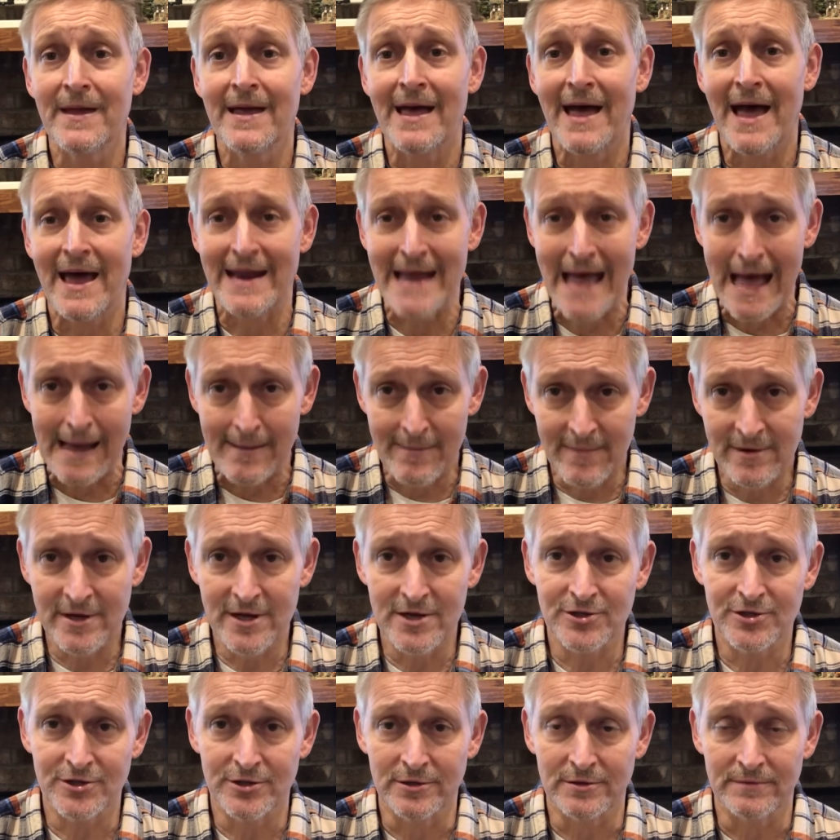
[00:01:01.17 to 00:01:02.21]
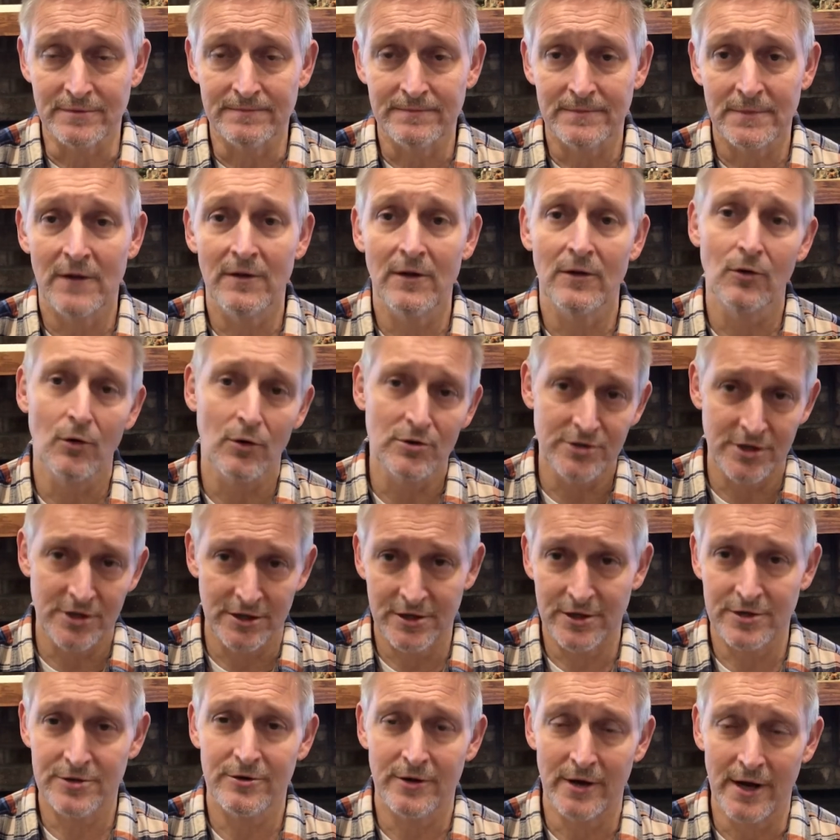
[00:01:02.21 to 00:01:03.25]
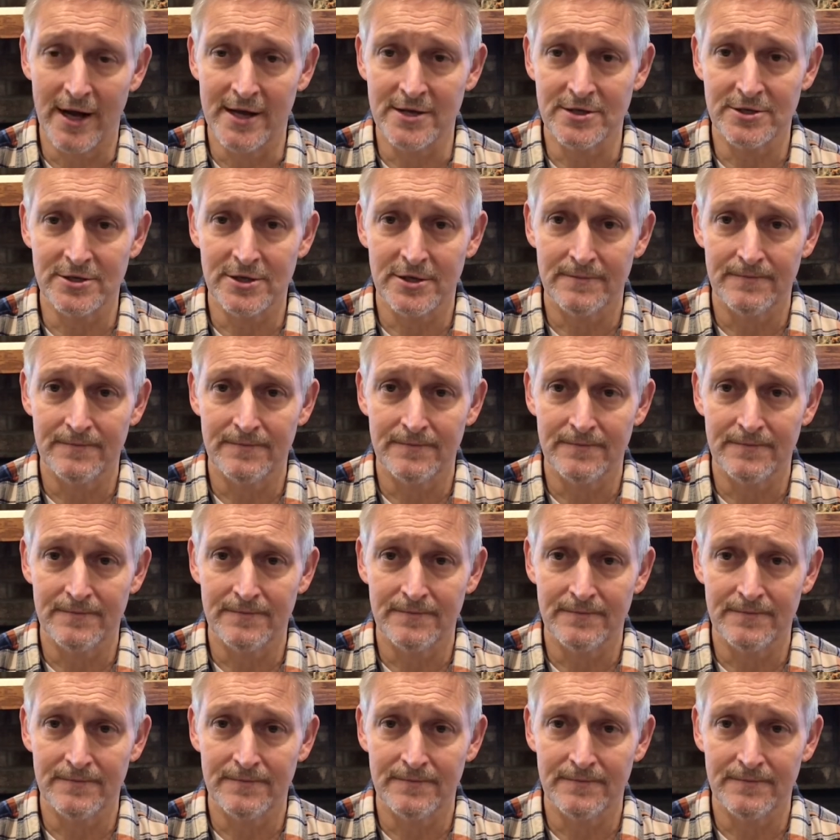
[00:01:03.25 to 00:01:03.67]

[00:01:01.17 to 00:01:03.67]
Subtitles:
and admonition of the Lord Jesus Christ.